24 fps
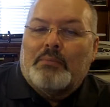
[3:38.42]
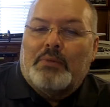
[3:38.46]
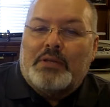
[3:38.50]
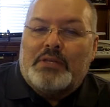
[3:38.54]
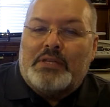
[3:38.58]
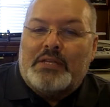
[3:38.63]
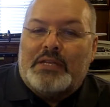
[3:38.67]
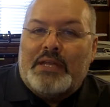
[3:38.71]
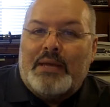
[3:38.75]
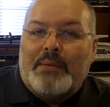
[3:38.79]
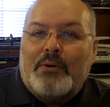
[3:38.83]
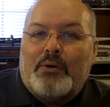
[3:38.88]
But
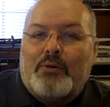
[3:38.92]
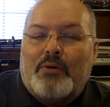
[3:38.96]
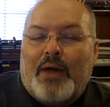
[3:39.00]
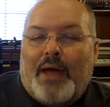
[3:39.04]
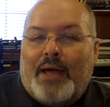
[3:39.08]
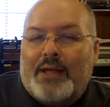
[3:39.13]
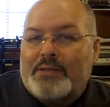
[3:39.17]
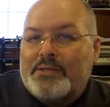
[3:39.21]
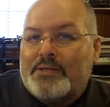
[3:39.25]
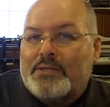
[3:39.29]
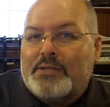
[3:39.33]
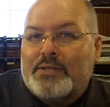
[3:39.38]
the
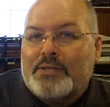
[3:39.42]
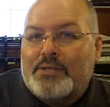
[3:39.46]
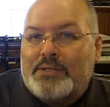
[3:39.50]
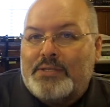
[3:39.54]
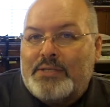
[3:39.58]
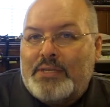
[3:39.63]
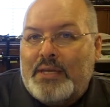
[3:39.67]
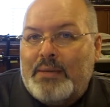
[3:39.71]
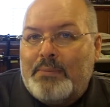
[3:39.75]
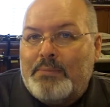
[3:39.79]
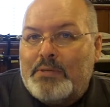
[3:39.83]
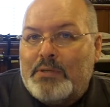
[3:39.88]
Democrats
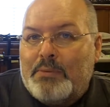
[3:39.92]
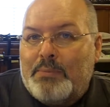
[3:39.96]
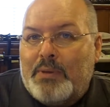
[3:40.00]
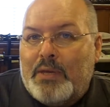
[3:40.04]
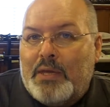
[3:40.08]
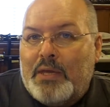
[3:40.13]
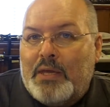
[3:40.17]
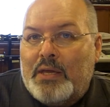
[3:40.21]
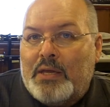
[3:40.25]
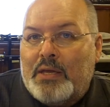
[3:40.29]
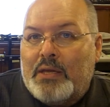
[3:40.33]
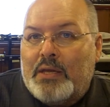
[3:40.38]
seem to
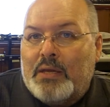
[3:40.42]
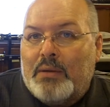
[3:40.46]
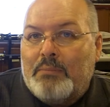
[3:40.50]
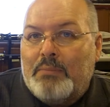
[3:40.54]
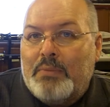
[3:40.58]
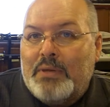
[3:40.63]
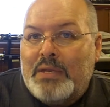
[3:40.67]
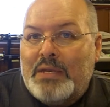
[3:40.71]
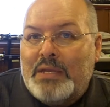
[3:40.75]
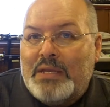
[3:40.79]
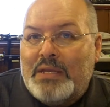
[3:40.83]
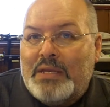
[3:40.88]
be
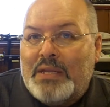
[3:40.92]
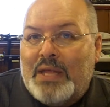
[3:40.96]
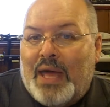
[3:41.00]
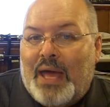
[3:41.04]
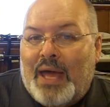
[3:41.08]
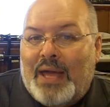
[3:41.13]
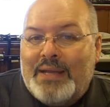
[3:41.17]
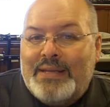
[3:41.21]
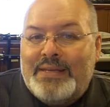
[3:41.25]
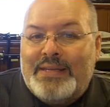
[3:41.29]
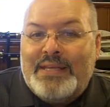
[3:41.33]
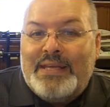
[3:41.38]
committed
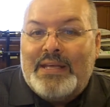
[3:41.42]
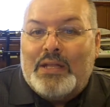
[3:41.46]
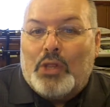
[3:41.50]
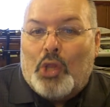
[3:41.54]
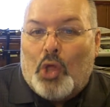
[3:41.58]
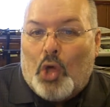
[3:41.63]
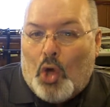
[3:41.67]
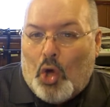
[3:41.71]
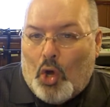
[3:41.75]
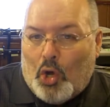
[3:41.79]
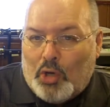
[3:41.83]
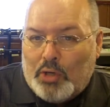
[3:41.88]

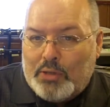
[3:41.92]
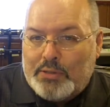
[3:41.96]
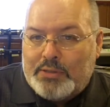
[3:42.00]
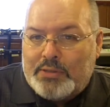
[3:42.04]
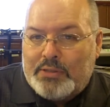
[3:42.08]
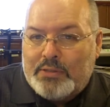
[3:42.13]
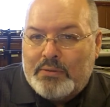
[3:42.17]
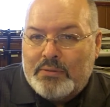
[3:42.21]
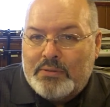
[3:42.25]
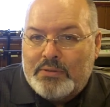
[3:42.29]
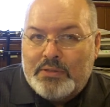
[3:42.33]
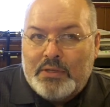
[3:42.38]

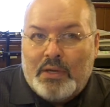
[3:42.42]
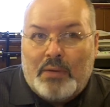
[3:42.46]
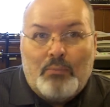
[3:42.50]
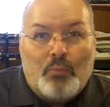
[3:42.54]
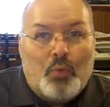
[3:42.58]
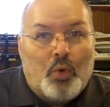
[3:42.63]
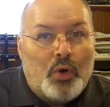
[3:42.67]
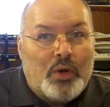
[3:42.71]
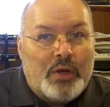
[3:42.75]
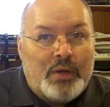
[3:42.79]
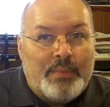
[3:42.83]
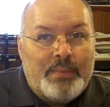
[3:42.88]
ideologues, some
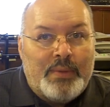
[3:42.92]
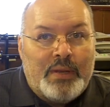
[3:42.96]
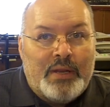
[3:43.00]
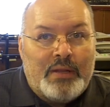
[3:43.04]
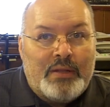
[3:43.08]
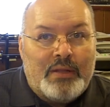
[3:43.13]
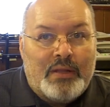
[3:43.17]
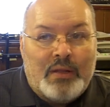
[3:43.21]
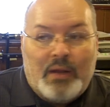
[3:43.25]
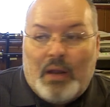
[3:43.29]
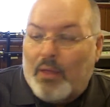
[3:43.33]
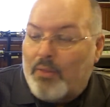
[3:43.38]
more
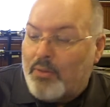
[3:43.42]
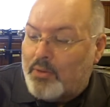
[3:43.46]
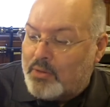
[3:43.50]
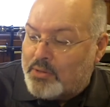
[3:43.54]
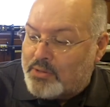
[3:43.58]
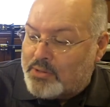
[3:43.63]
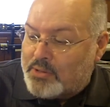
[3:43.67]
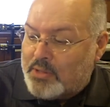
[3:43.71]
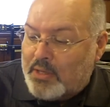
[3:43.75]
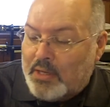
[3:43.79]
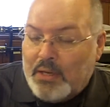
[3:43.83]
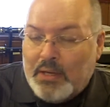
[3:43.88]
committed than
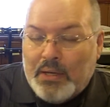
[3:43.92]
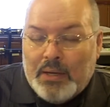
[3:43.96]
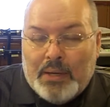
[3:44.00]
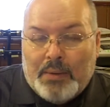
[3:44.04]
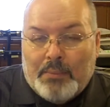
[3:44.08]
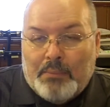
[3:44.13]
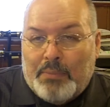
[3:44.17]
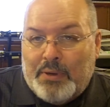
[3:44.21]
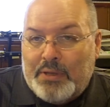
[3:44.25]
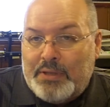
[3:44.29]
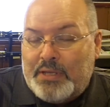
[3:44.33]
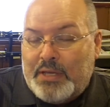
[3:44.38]
others,
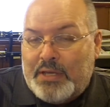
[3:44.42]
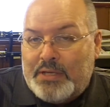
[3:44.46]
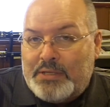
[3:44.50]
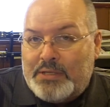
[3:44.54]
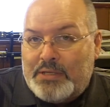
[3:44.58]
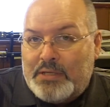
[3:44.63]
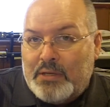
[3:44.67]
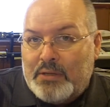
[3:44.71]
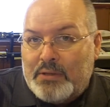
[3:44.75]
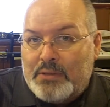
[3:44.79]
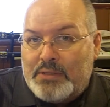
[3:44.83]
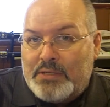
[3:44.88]
but they
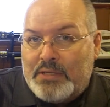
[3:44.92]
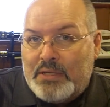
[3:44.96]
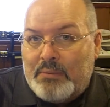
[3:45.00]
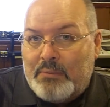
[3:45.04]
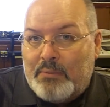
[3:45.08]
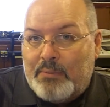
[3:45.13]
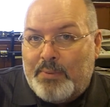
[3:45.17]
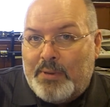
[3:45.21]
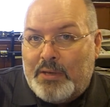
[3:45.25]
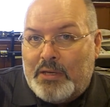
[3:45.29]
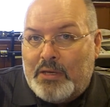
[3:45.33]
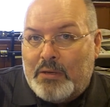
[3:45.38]
still seem
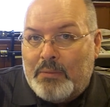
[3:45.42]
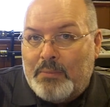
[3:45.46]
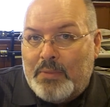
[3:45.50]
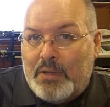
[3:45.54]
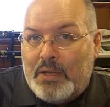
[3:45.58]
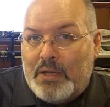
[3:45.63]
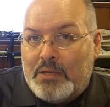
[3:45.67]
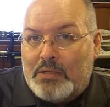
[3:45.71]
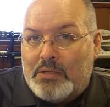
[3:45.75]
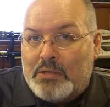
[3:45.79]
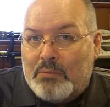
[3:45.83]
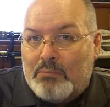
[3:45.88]
to be
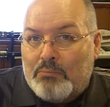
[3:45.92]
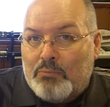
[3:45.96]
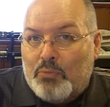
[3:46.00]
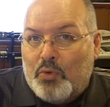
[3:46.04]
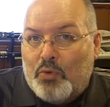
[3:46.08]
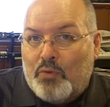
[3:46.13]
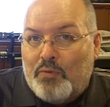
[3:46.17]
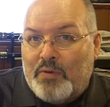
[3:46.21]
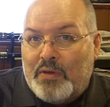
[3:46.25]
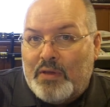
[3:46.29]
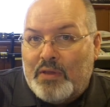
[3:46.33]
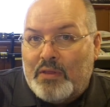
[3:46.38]
committed to
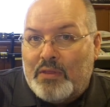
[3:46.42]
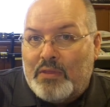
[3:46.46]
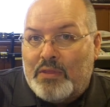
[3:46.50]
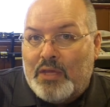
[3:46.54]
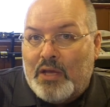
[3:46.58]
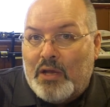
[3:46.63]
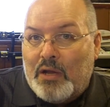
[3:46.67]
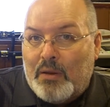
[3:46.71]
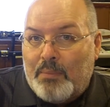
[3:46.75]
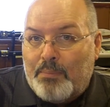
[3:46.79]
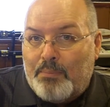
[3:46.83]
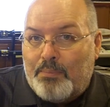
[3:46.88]
moving
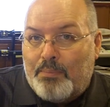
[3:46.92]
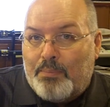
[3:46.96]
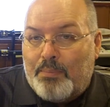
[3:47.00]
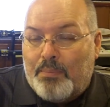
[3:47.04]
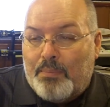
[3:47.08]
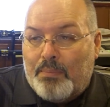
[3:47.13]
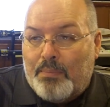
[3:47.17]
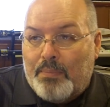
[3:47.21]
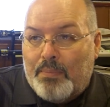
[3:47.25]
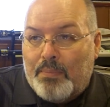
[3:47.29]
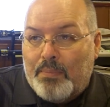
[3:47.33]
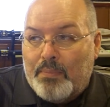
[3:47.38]

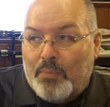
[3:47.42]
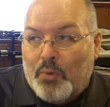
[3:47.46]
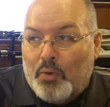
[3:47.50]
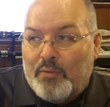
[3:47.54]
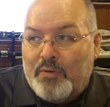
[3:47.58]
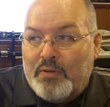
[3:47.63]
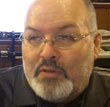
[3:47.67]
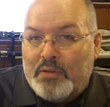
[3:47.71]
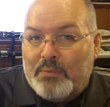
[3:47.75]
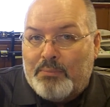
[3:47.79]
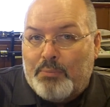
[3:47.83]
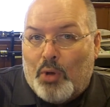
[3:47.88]

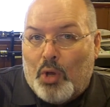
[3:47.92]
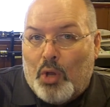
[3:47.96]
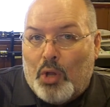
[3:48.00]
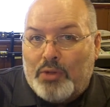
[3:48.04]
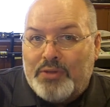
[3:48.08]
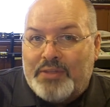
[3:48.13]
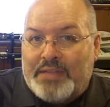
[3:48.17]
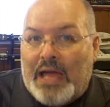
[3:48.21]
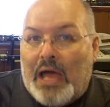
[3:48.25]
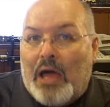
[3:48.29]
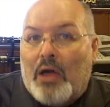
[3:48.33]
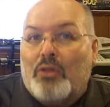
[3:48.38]
the ball
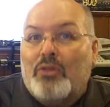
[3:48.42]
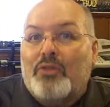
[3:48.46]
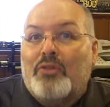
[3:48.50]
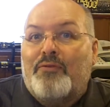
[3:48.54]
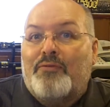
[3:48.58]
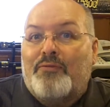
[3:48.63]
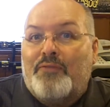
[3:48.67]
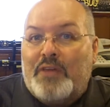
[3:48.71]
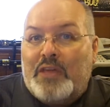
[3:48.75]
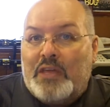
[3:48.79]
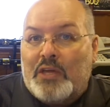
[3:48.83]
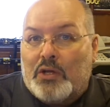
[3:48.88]
down the
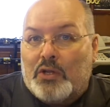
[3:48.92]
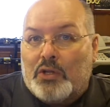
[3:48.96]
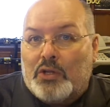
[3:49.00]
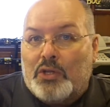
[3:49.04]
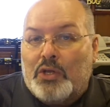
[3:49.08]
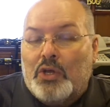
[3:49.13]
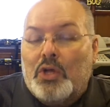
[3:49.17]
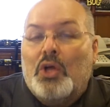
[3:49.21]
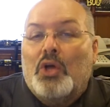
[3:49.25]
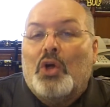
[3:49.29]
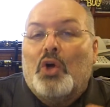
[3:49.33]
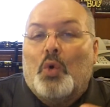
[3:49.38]

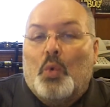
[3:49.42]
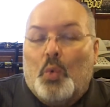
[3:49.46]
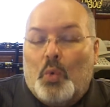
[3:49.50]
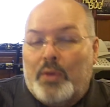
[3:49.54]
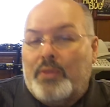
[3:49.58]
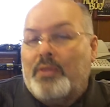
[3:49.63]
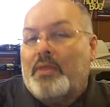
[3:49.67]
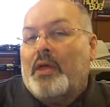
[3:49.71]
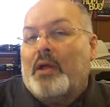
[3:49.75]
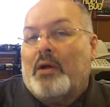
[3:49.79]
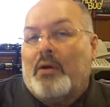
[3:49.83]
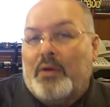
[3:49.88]
field
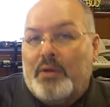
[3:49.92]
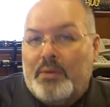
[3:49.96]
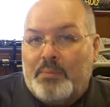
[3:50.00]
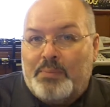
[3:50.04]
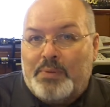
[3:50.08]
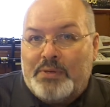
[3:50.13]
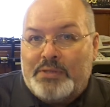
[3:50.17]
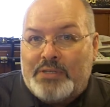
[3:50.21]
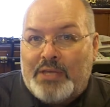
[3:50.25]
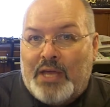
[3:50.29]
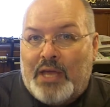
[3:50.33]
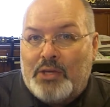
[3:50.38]
when they are in
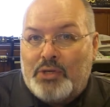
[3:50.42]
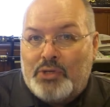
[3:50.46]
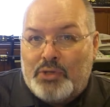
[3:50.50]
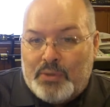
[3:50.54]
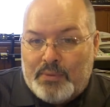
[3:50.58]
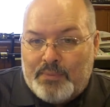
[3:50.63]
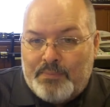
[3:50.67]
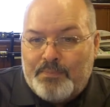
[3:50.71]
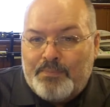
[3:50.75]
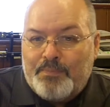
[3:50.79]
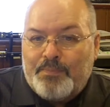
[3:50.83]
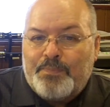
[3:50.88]

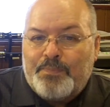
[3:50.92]
possession.